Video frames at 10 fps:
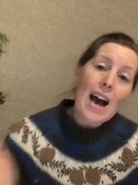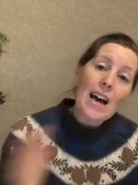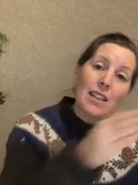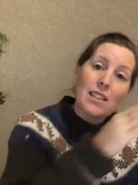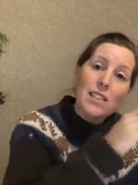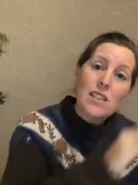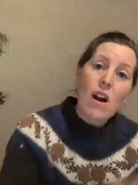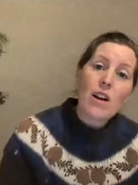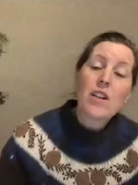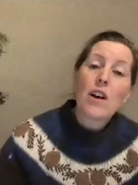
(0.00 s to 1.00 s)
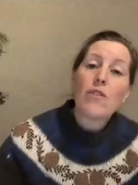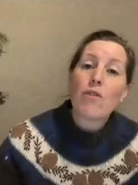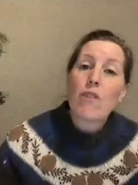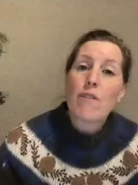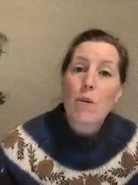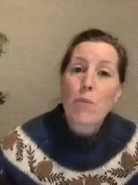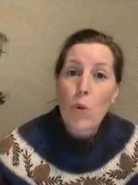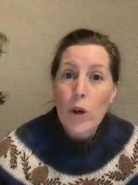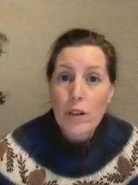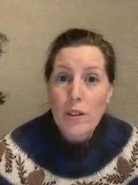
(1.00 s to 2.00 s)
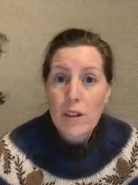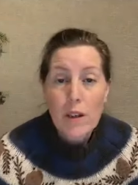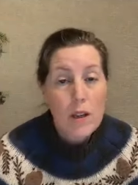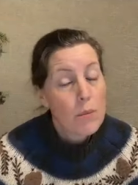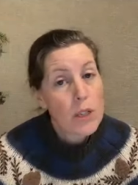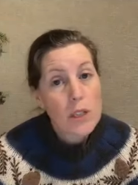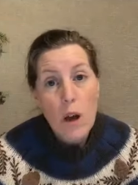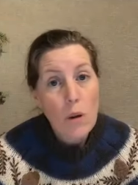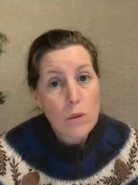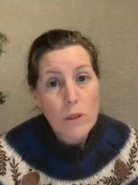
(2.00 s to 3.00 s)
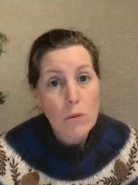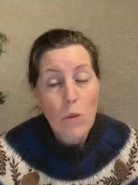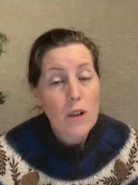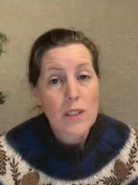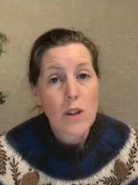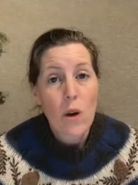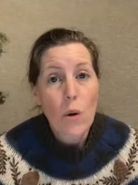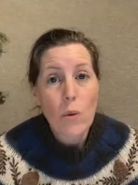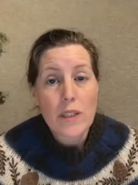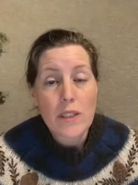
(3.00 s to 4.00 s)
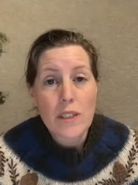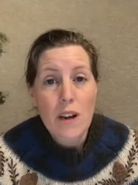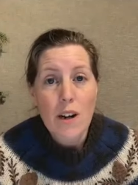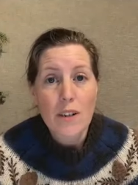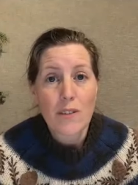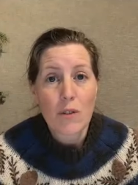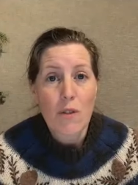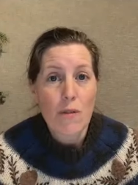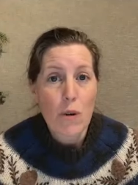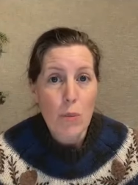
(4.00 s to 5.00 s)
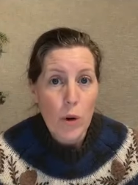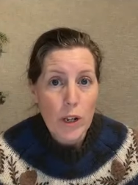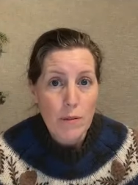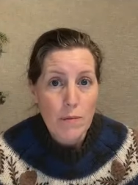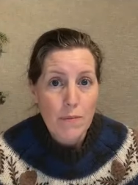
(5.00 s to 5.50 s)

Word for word: at the start of the River Boyne but it always wasn't always the start of the river Boyne.